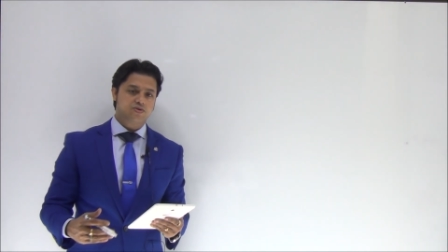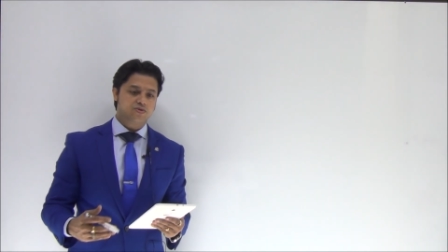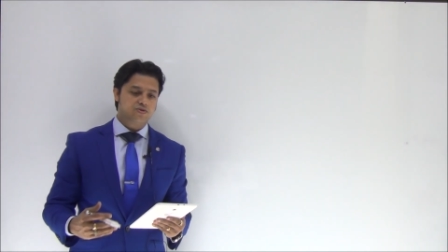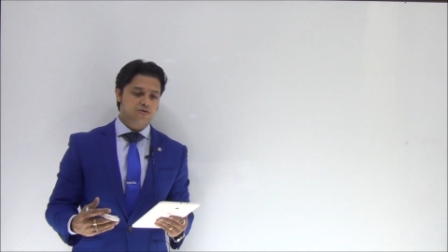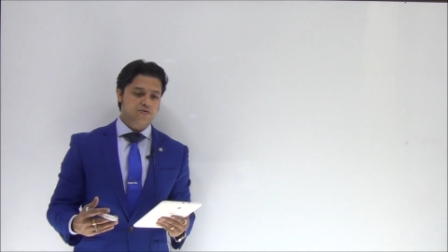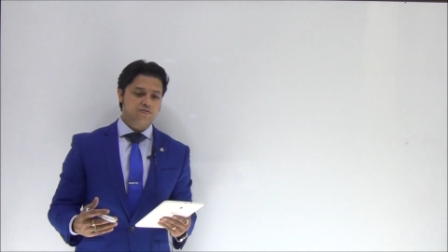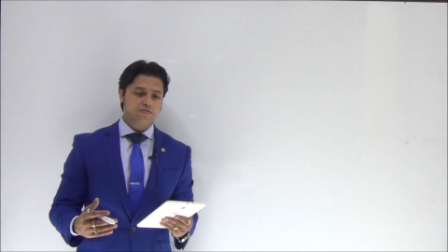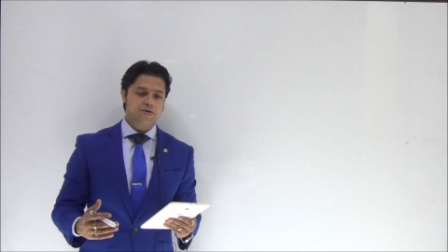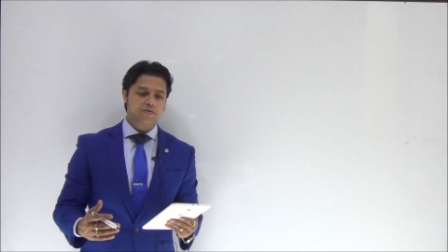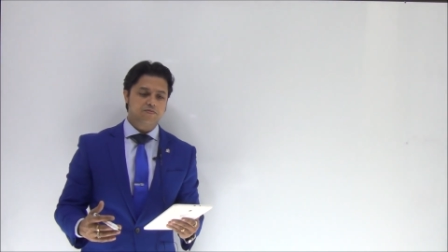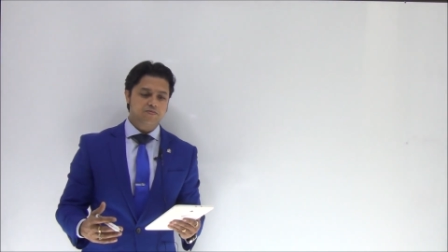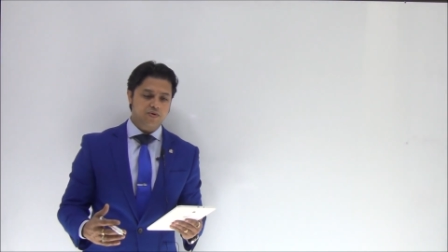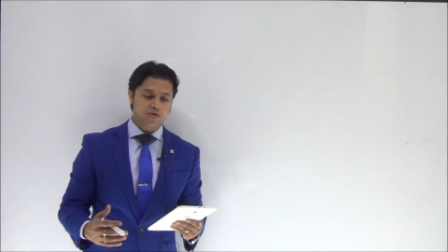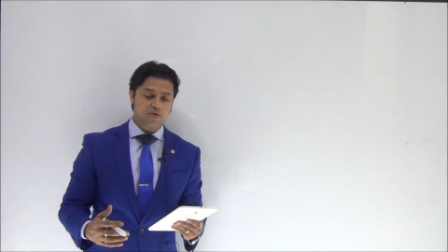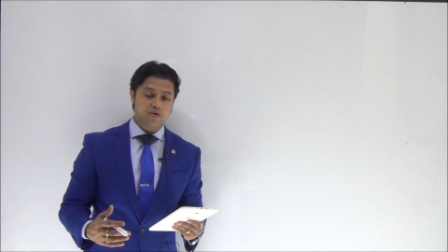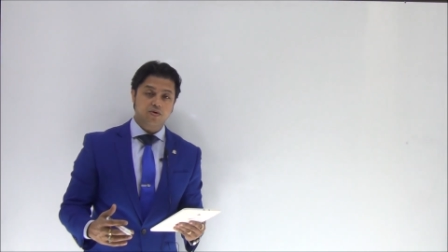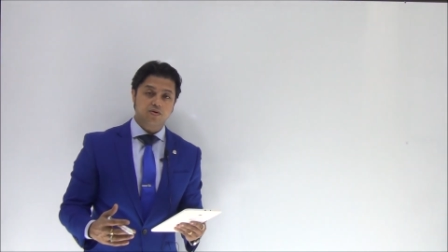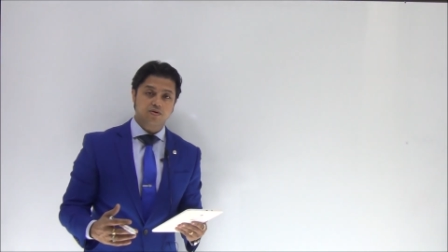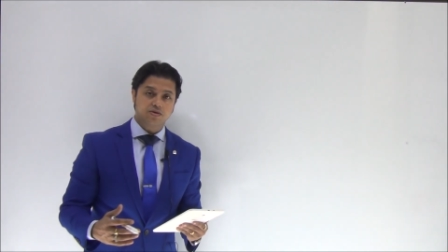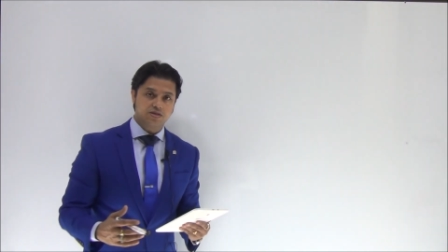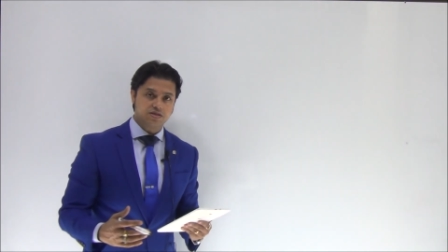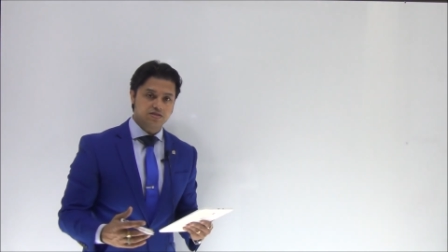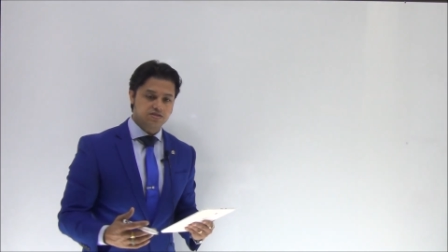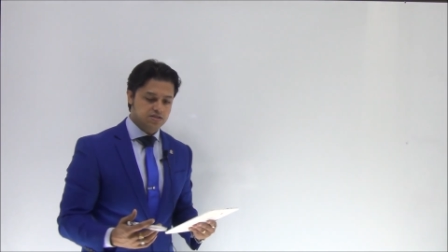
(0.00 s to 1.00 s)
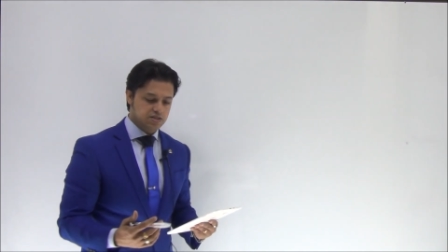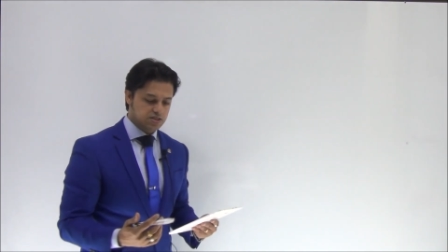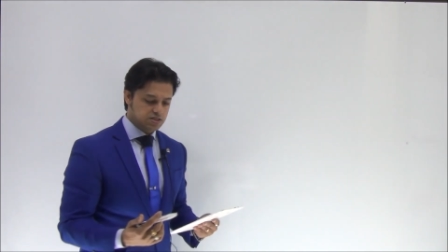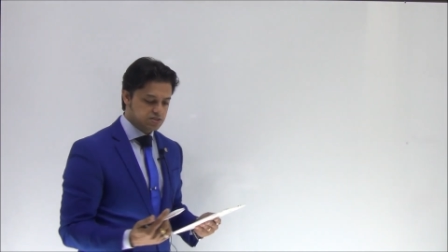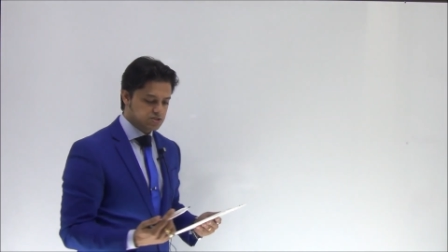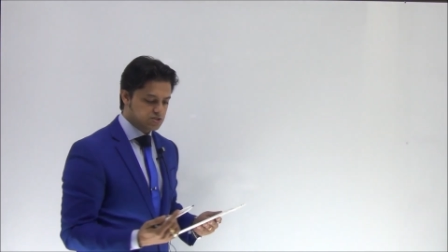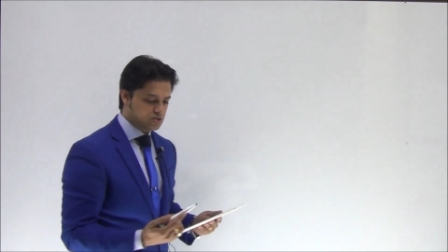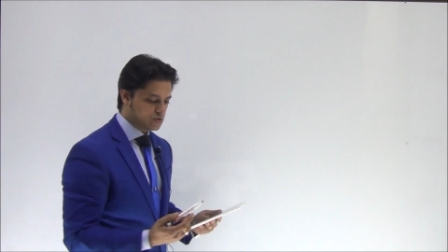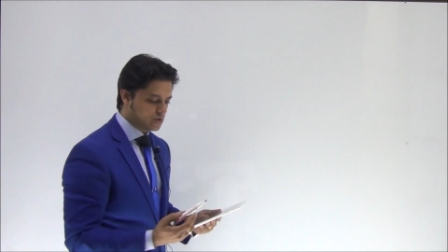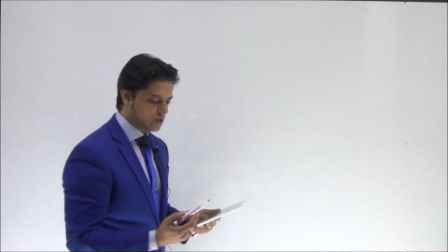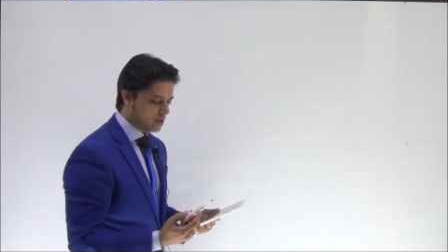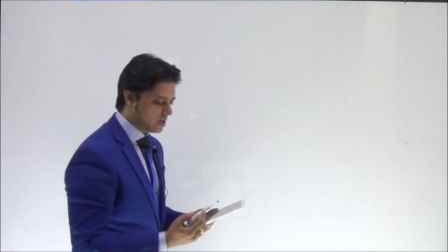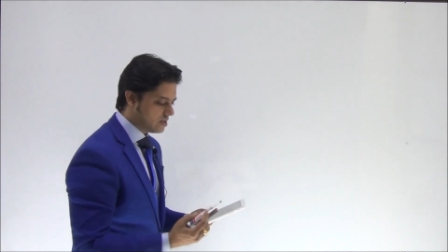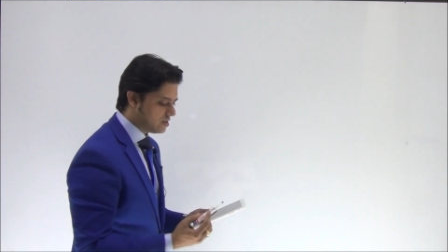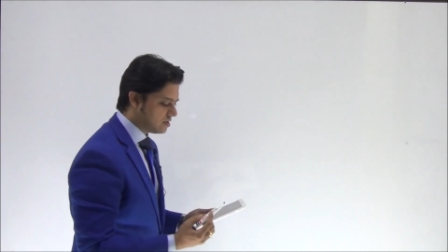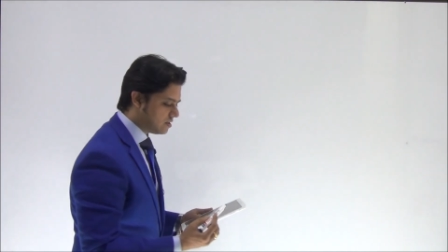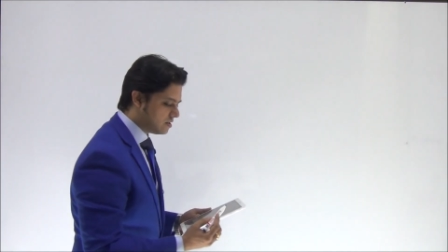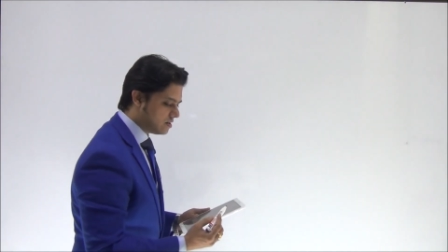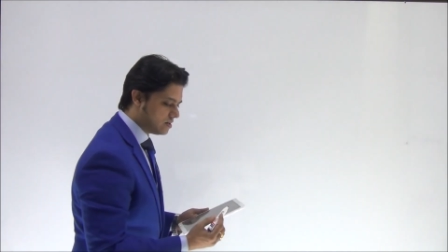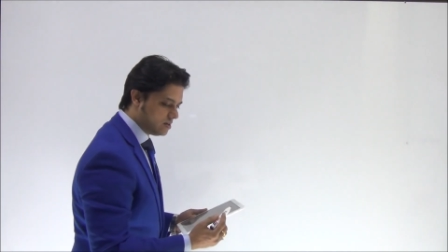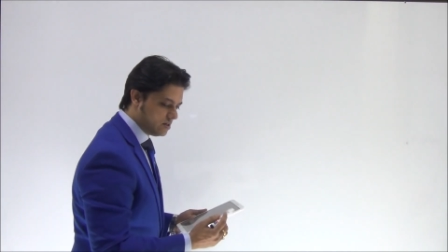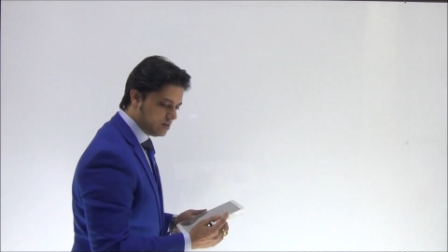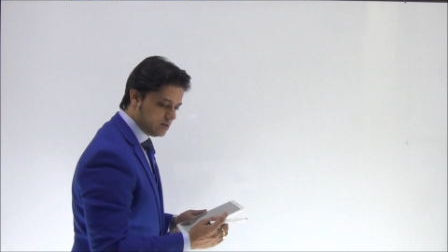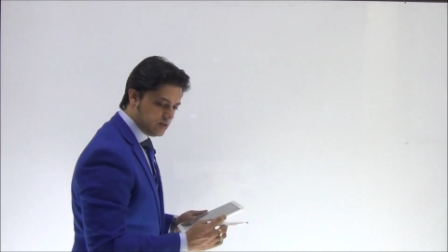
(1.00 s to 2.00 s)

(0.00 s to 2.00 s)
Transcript: to remember all these things together.